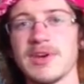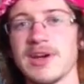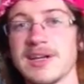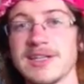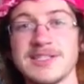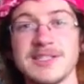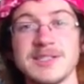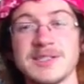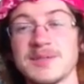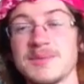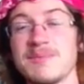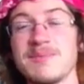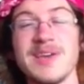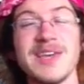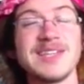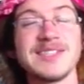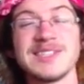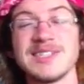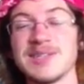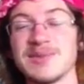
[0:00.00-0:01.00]
You guys, this is
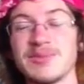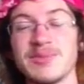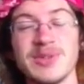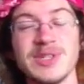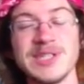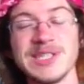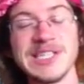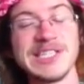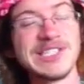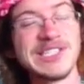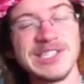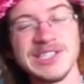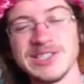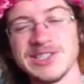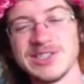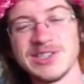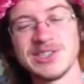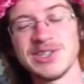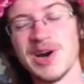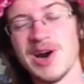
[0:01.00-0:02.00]
amazing,
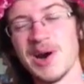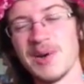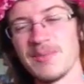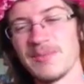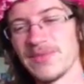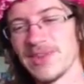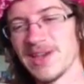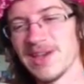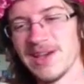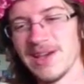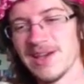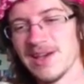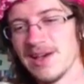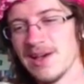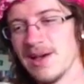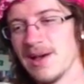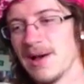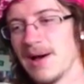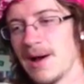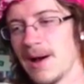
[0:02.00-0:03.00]
prodigious charm.
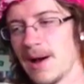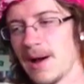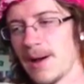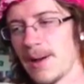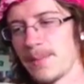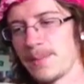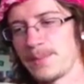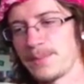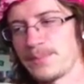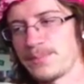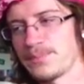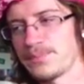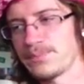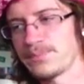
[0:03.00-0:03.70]
Um,